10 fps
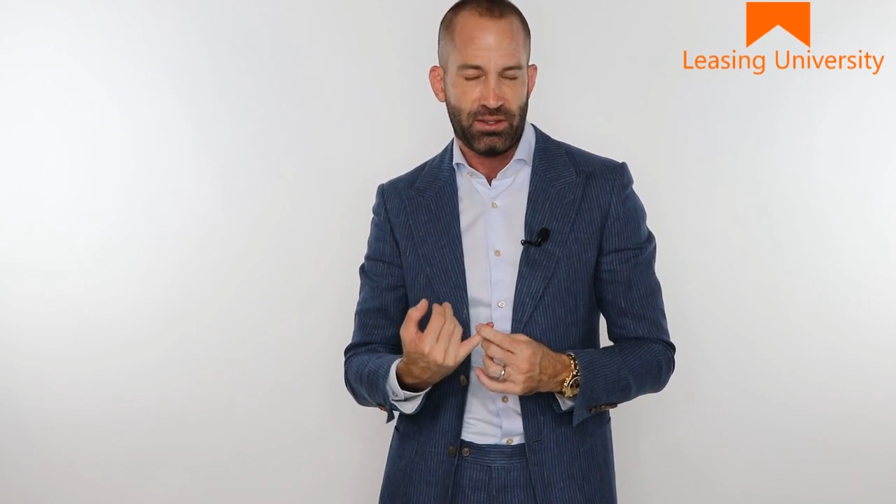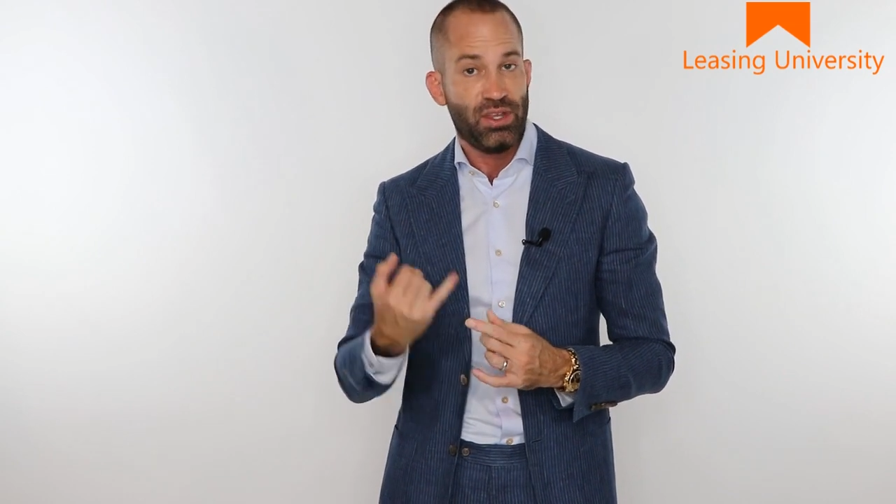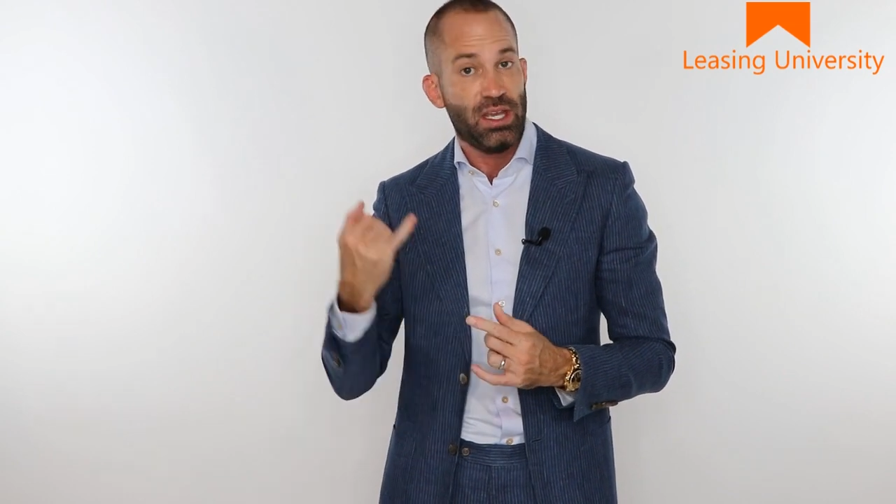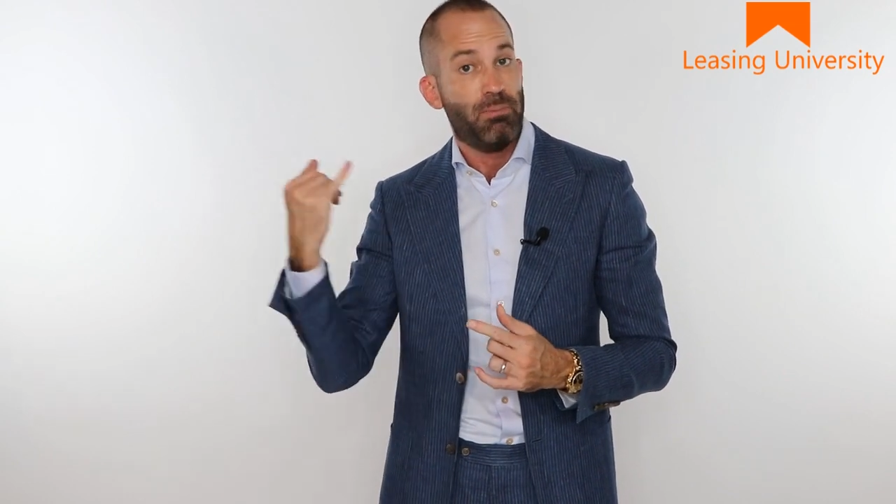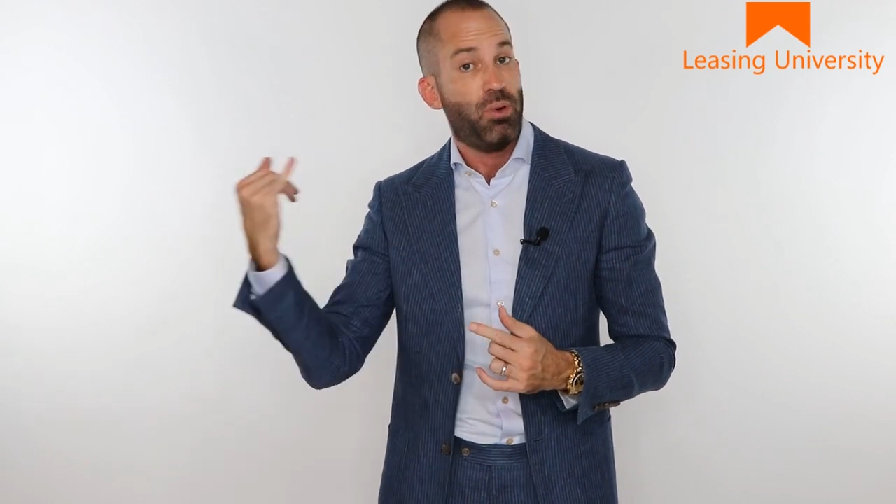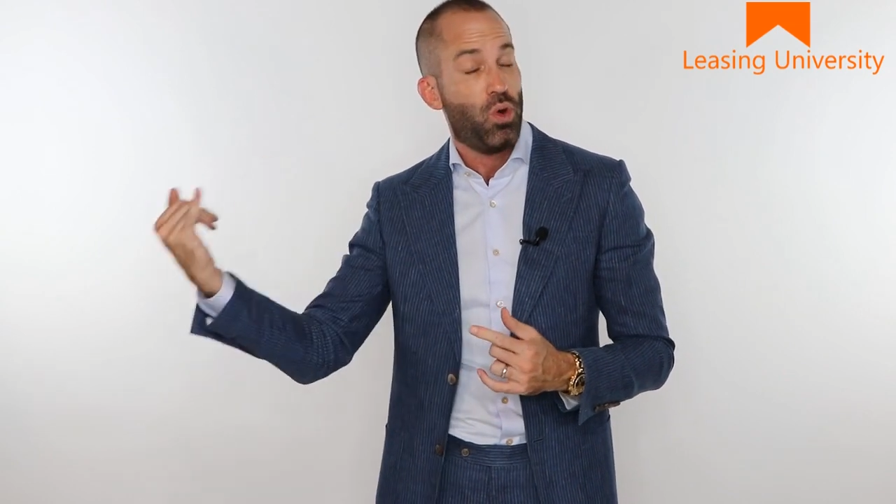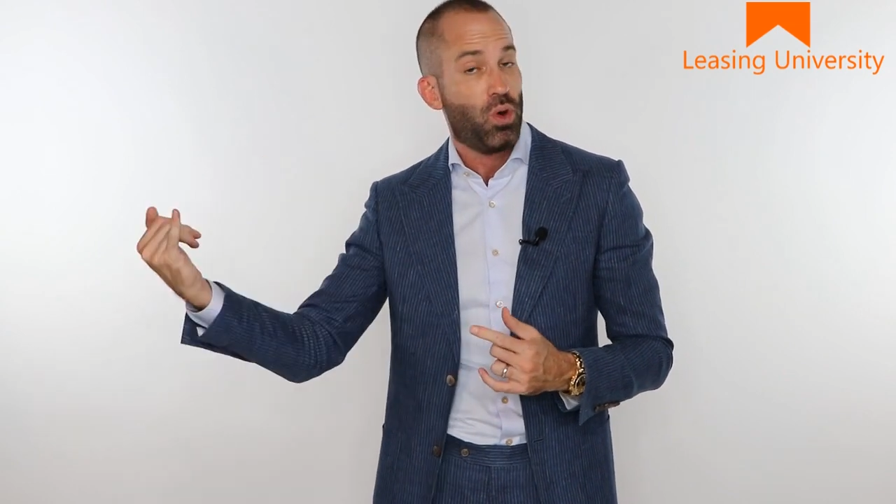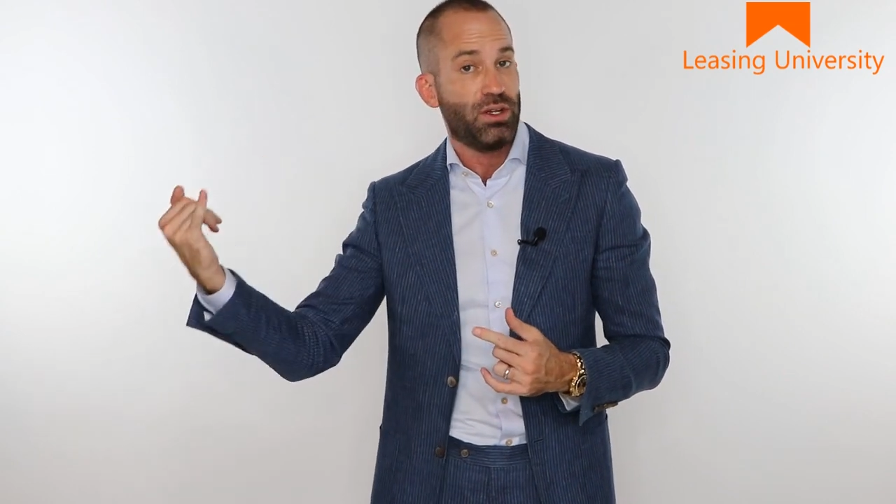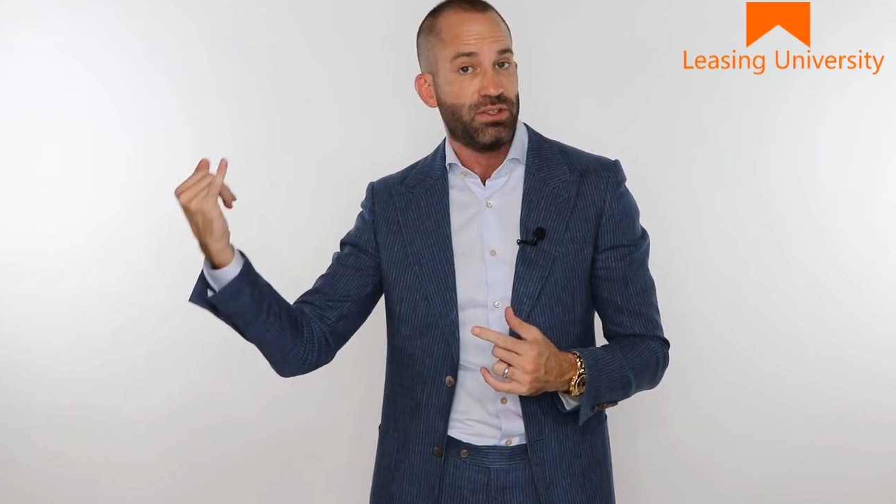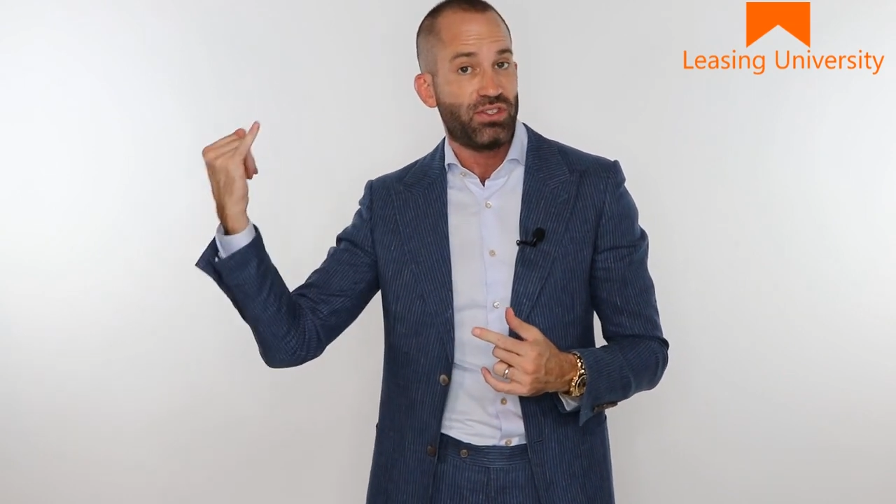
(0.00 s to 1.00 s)
the
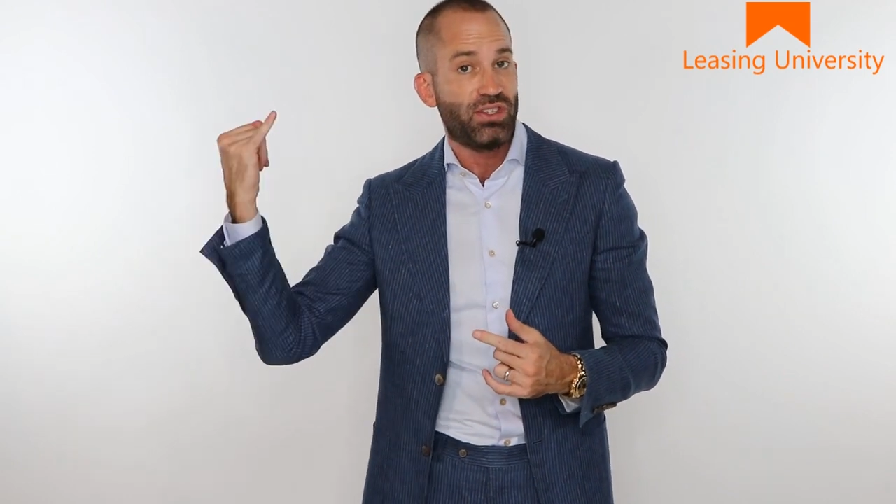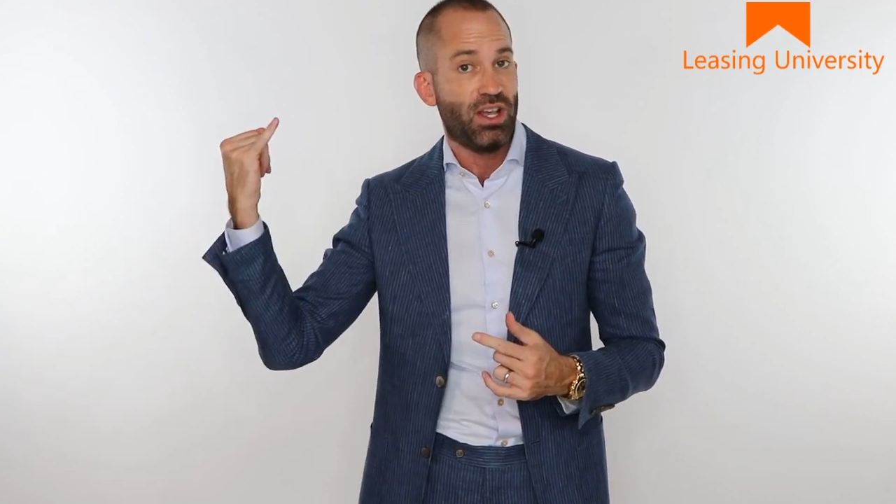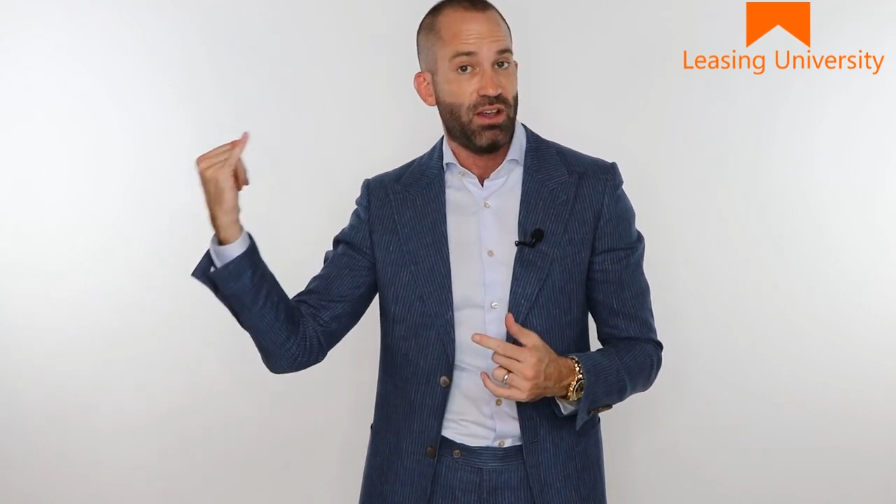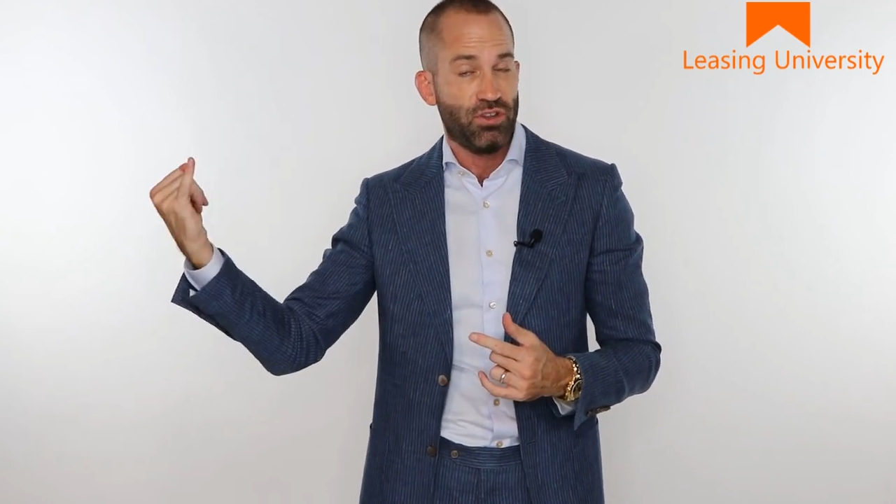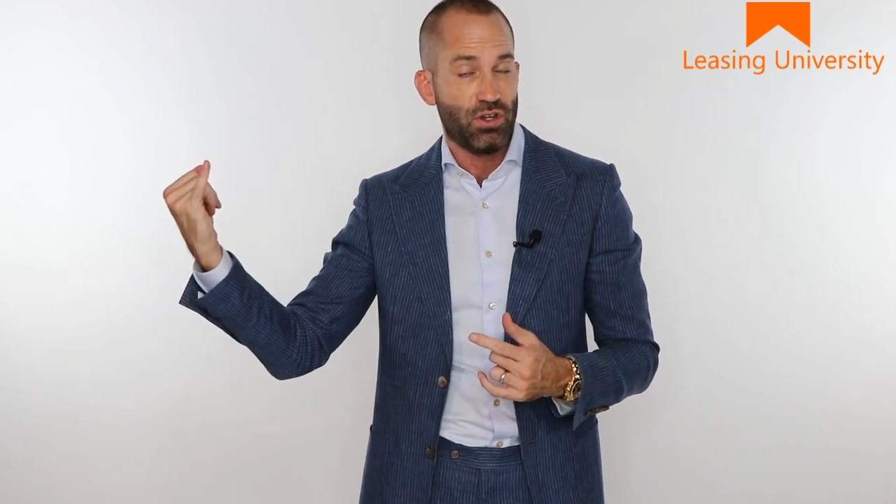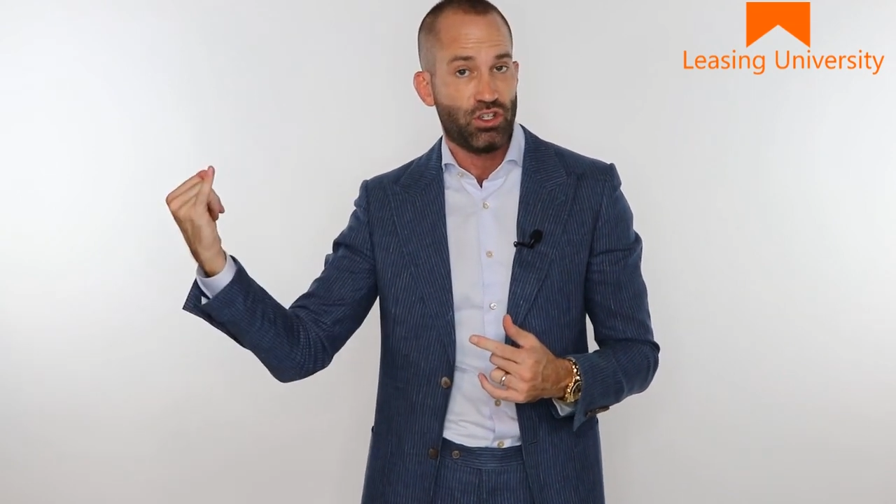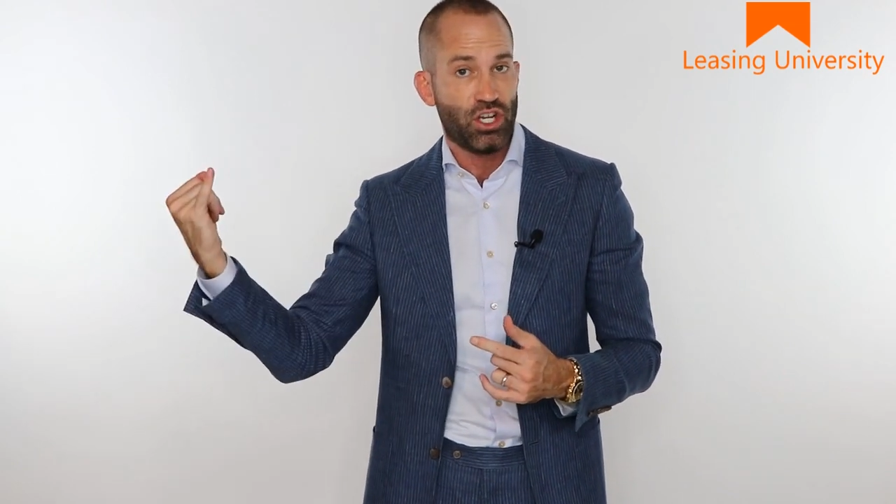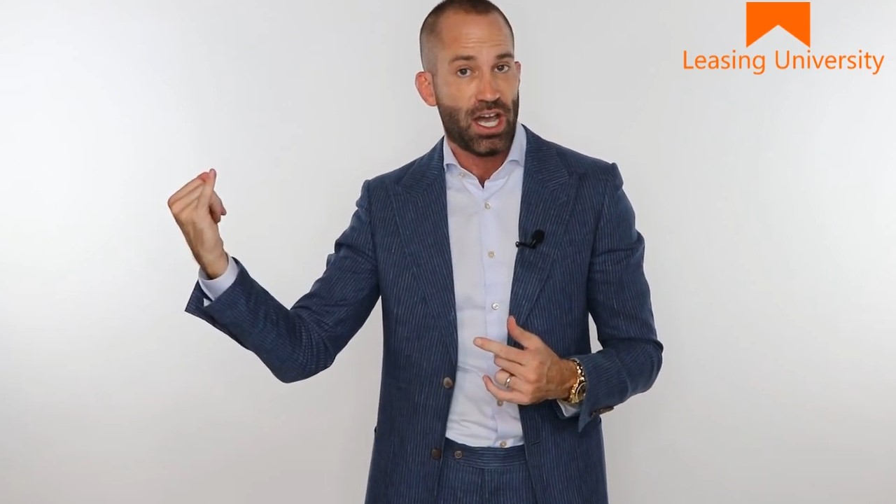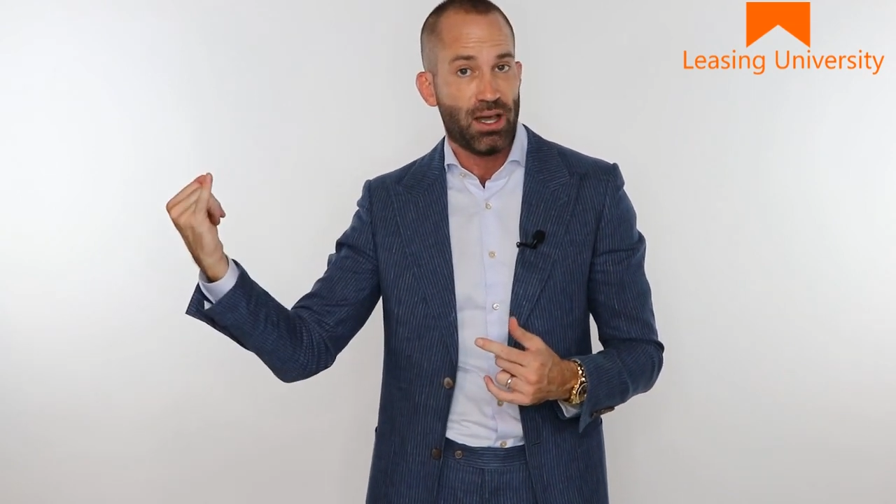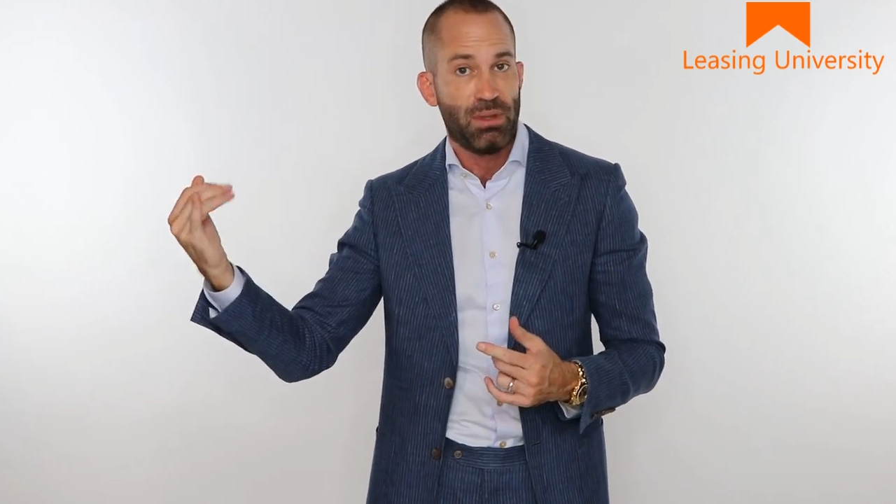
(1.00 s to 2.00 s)
importance of your
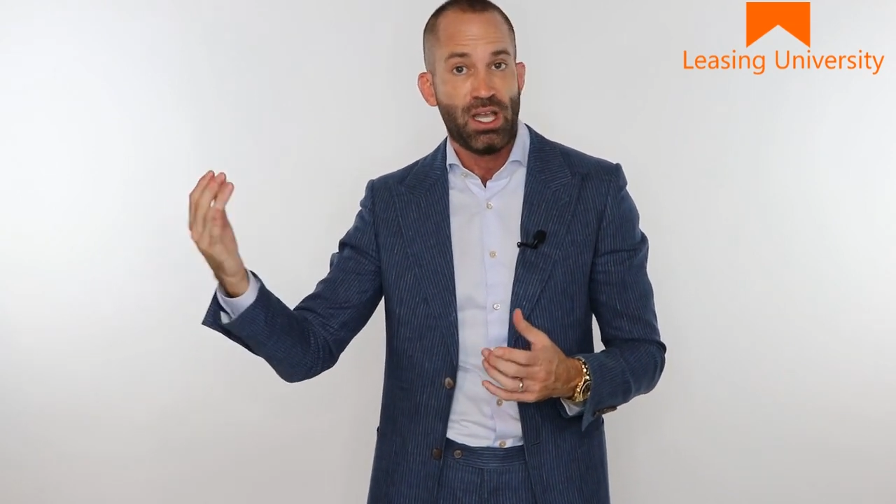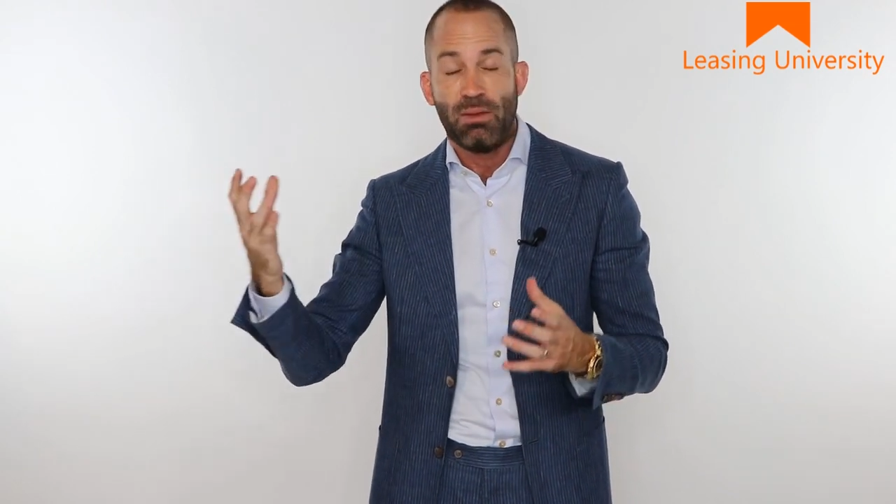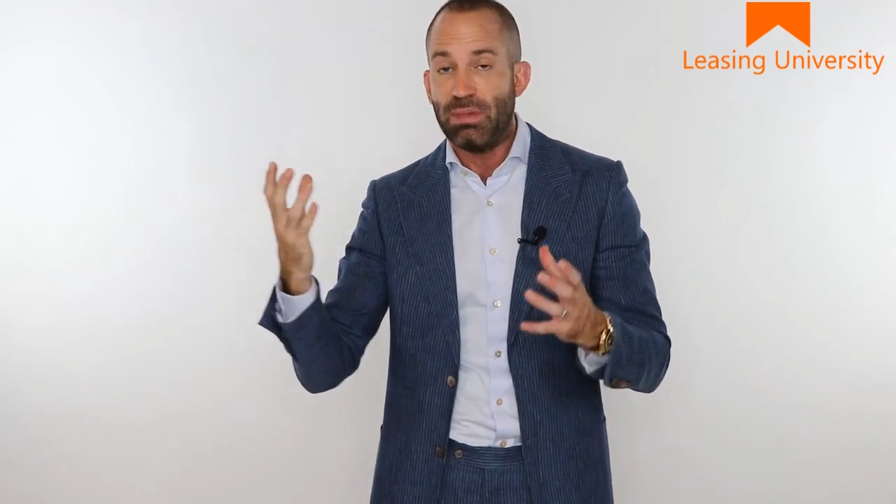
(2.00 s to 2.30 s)
job